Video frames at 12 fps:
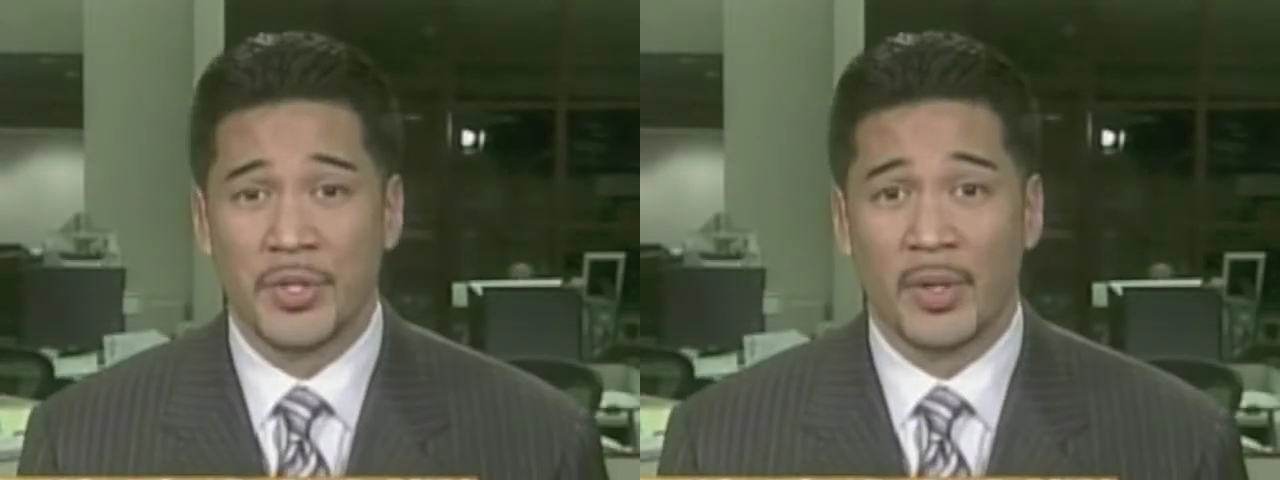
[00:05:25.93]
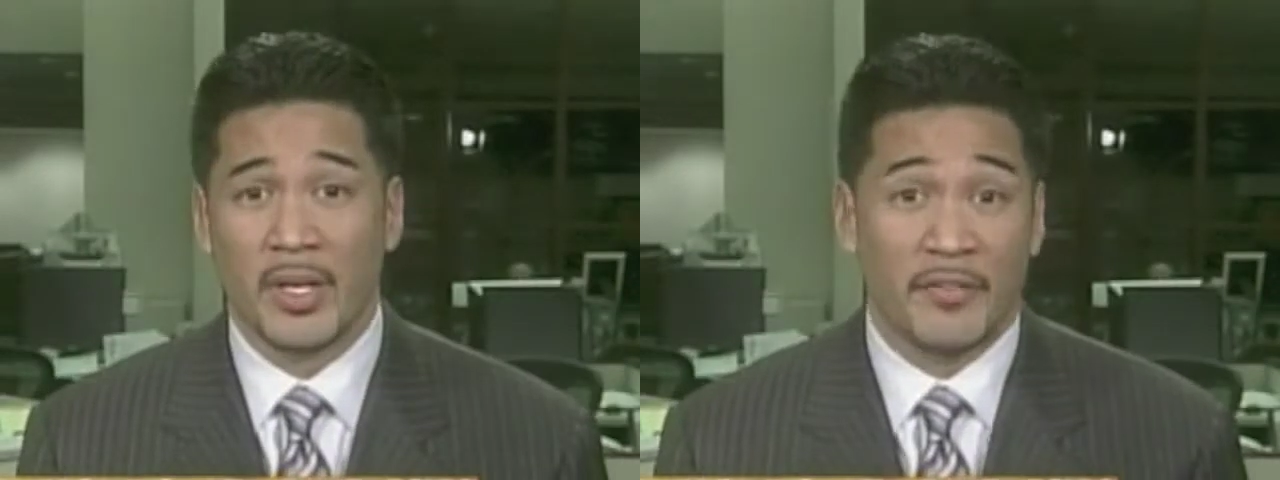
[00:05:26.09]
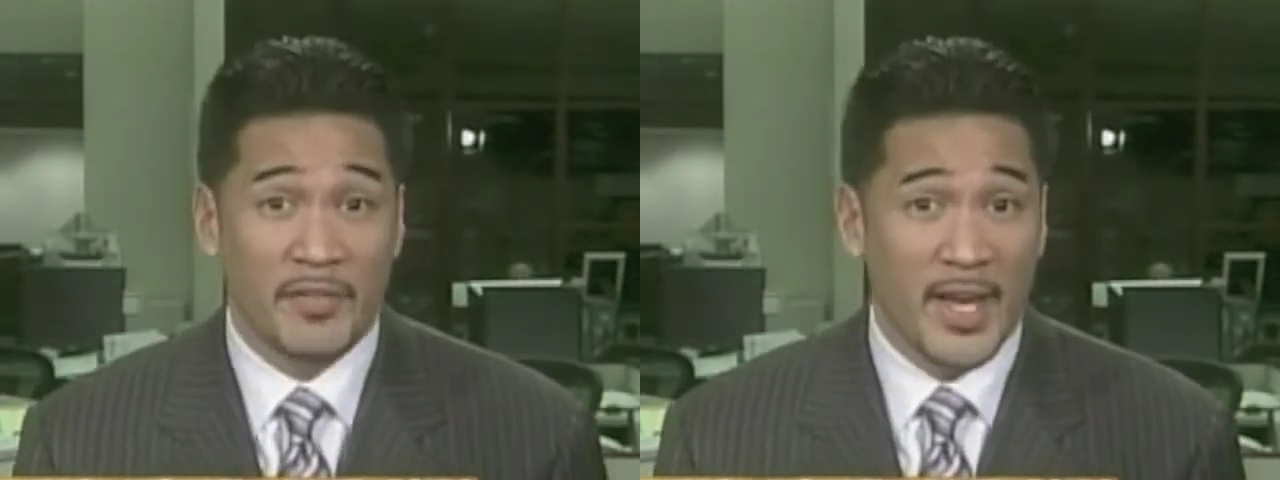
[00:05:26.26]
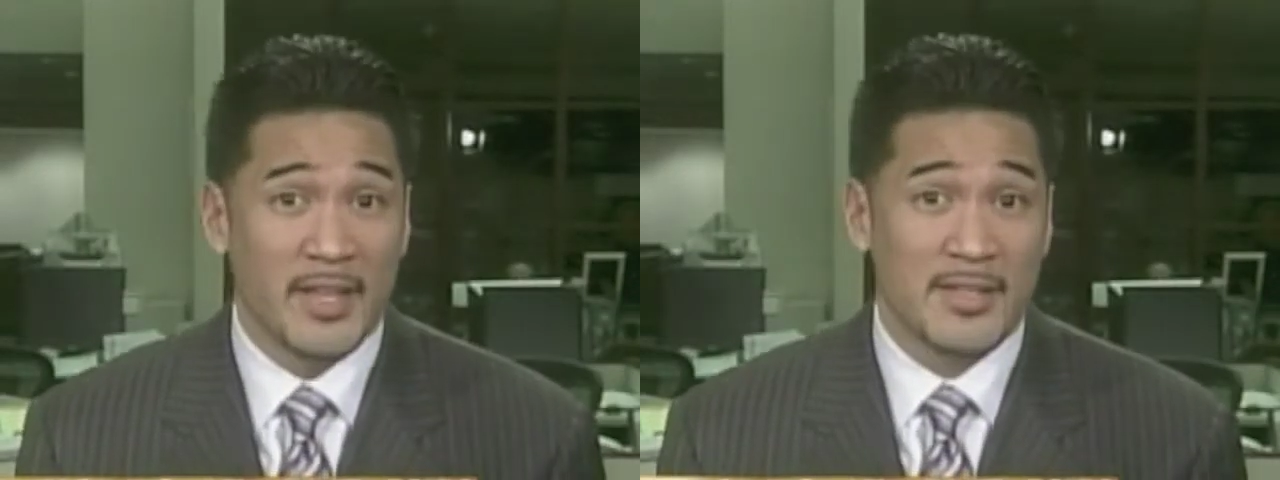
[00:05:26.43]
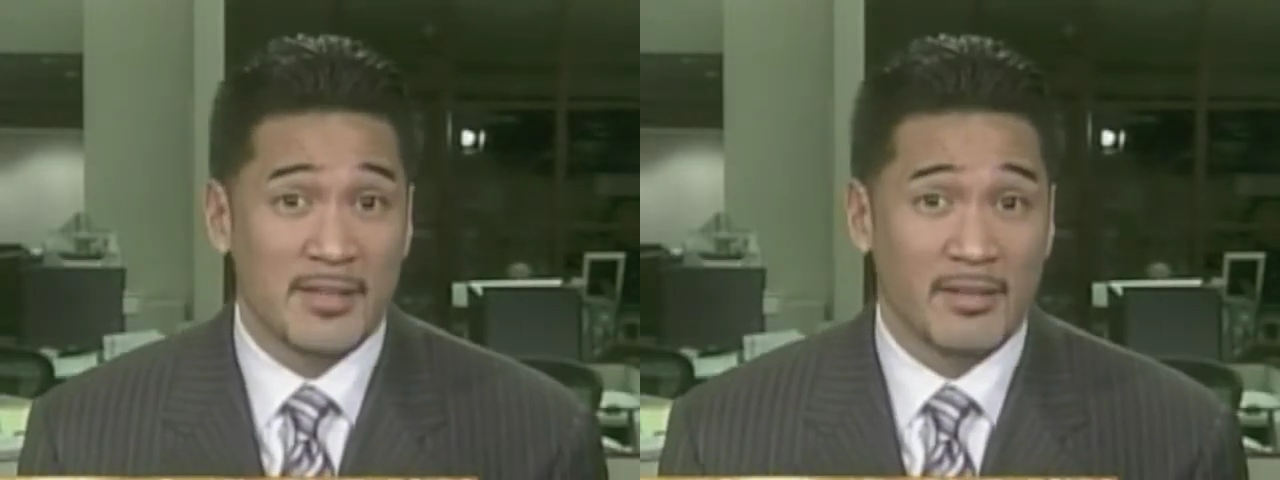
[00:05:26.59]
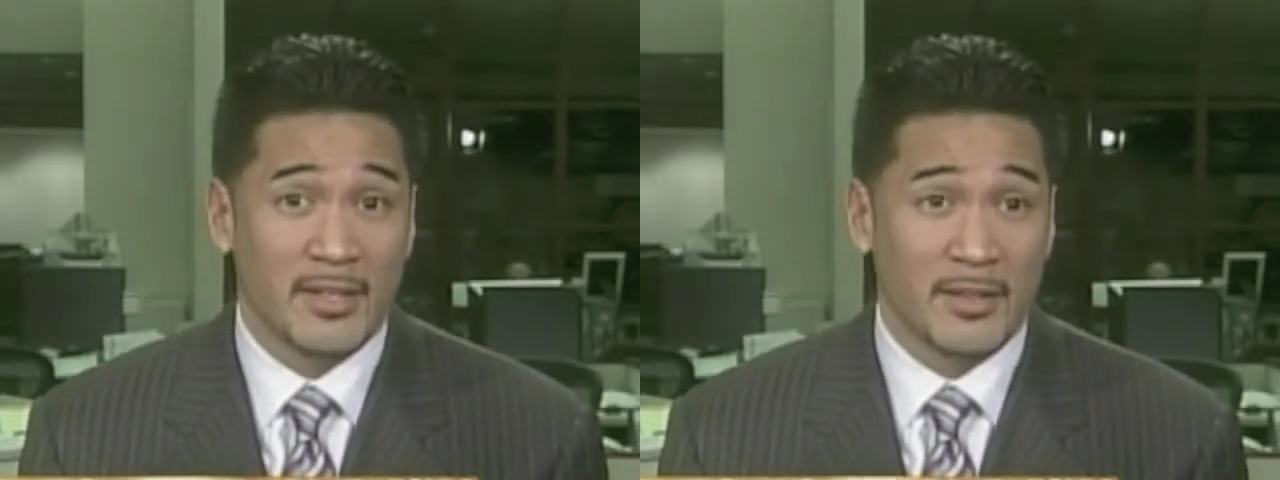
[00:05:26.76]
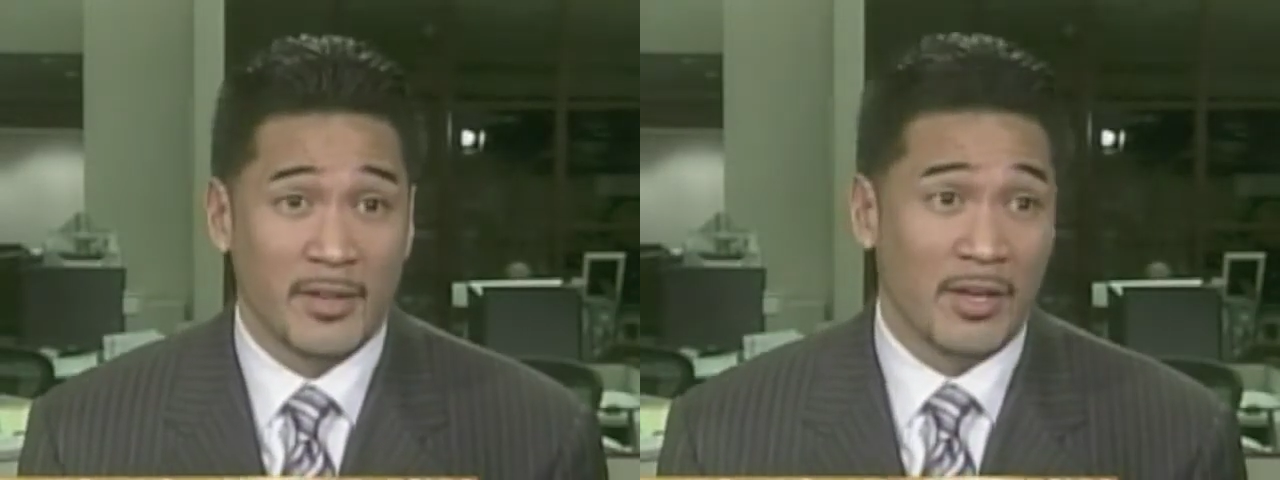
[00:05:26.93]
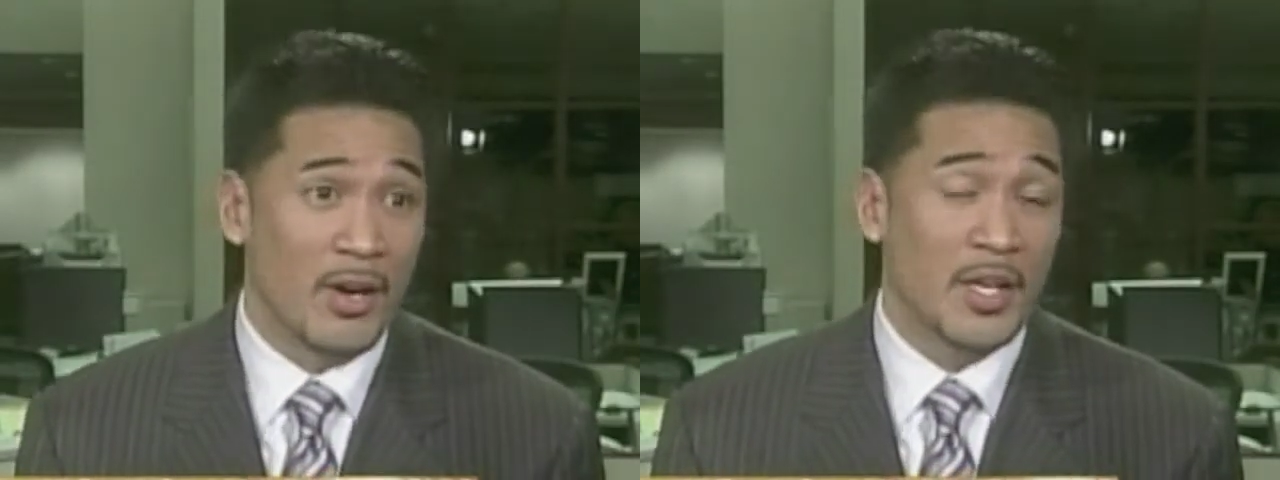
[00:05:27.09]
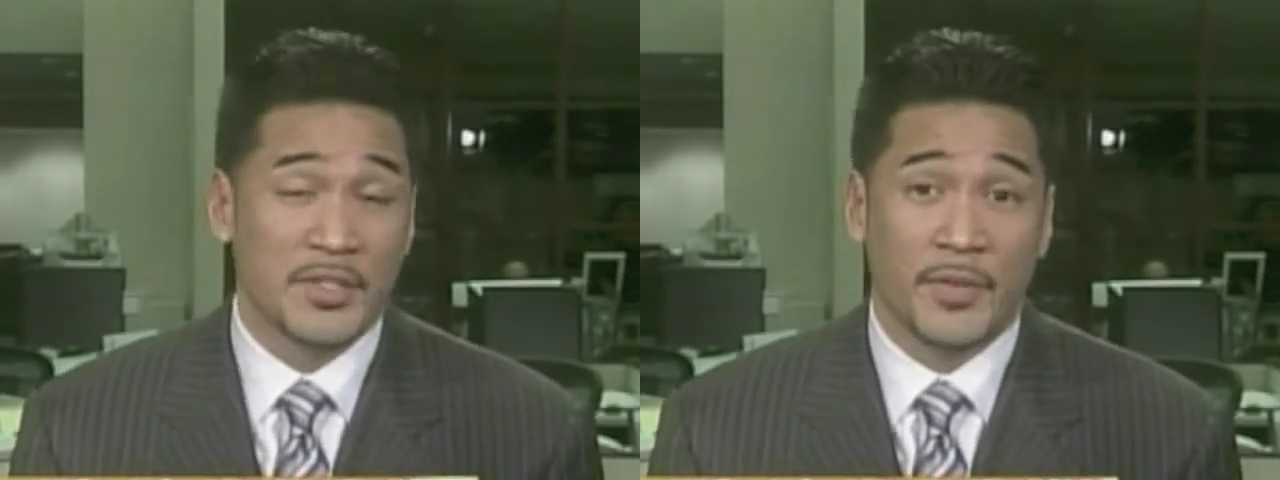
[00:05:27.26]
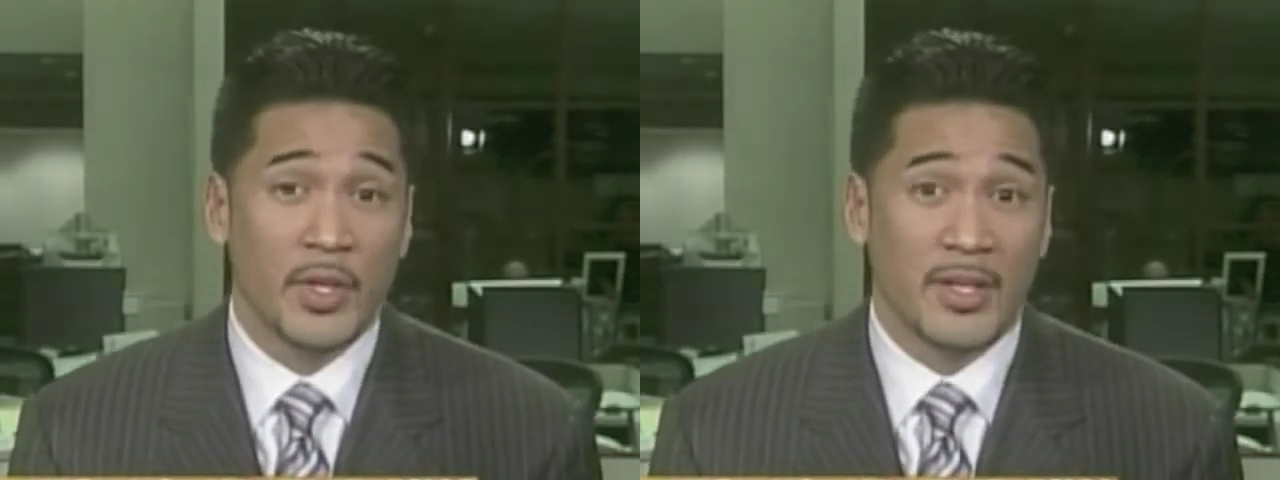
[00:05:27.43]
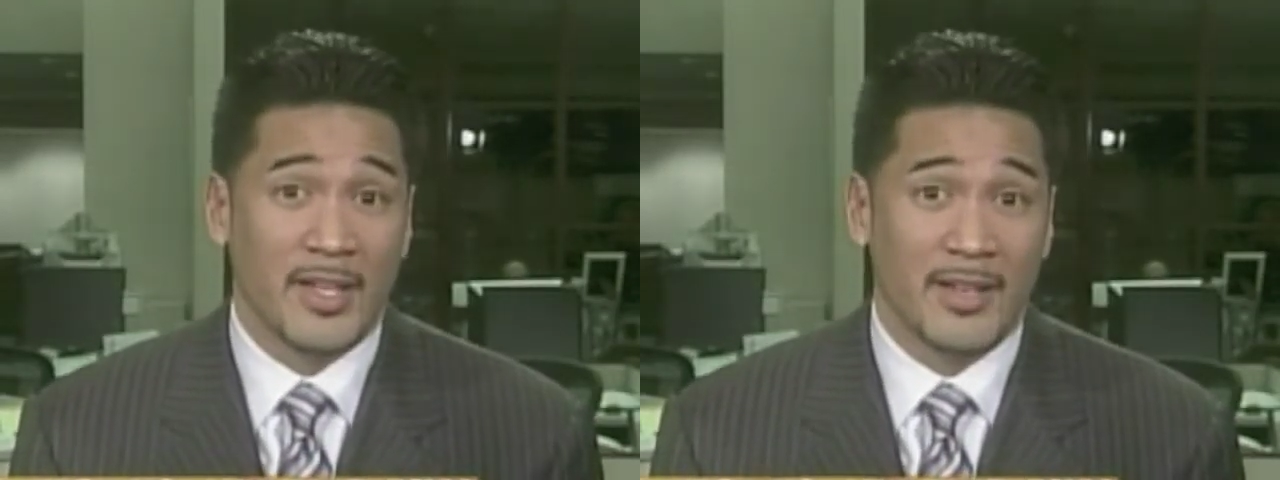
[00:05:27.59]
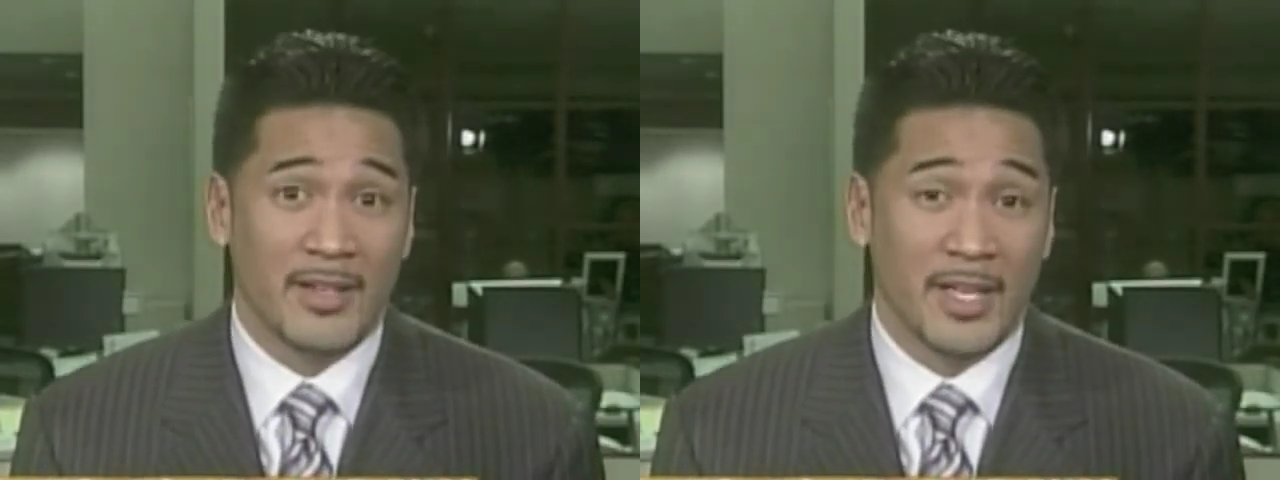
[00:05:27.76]
So if that's uh, the cost for you
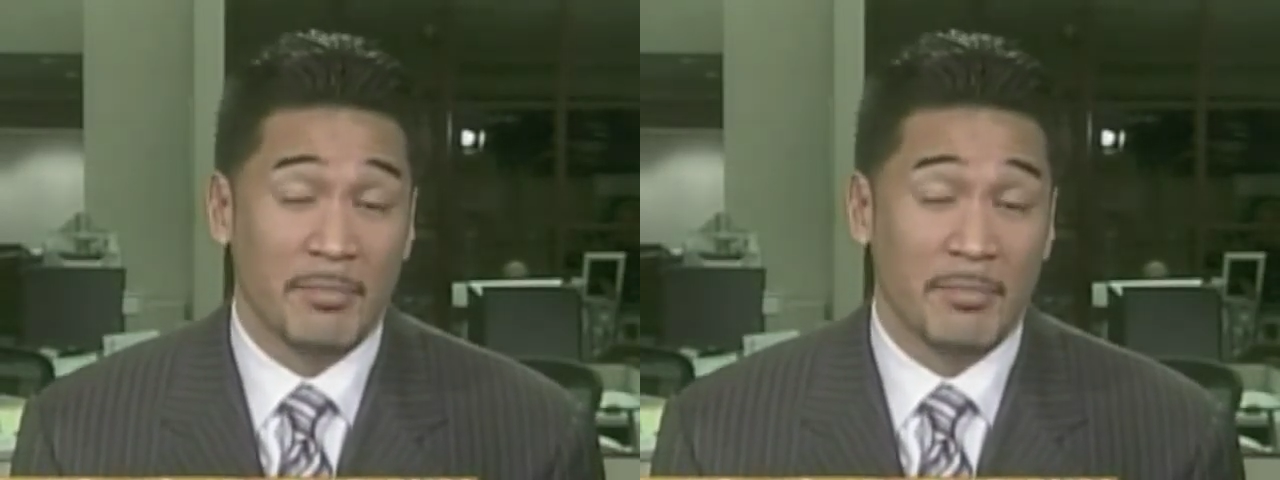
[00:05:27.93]
to uh,